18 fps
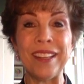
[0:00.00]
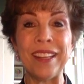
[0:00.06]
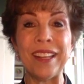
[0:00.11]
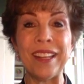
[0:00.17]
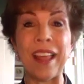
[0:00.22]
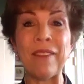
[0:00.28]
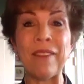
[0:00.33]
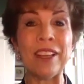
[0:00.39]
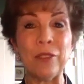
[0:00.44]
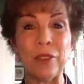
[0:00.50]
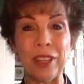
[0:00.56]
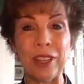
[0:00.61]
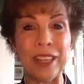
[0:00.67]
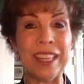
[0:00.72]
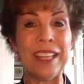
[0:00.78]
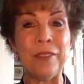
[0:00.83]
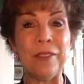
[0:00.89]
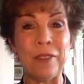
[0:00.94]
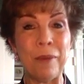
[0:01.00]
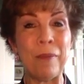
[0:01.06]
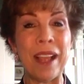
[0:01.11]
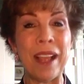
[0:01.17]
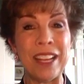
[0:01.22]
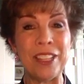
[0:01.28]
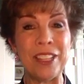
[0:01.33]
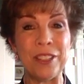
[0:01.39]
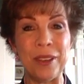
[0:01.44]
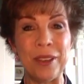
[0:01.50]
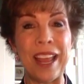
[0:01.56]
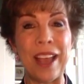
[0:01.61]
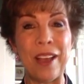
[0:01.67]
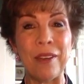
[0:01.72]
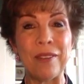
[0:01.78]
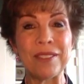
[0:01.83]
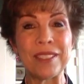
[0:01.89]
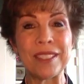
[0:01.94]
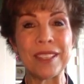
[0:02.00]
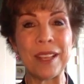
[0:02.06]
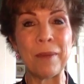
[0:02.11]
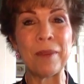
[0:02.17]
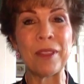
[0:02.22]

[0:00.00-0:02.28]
lovingly remind you now of some